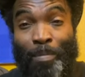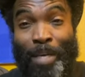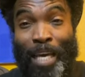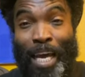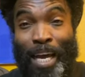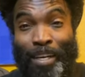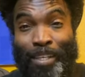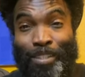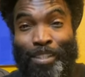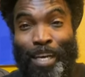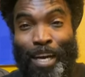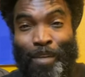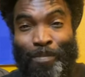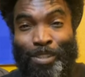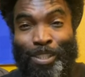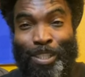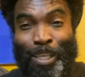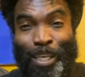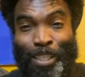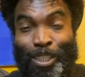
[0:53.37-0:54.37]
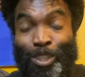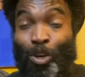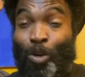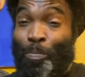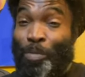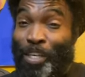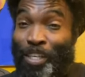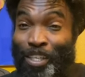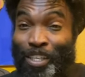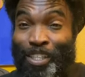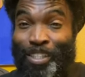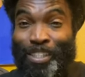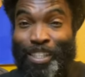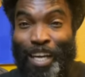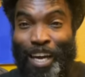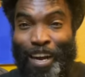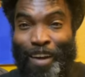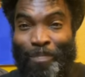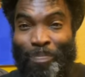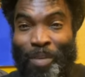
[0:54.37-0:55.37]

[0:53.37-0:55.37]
have this conversation. It's going to be a good time.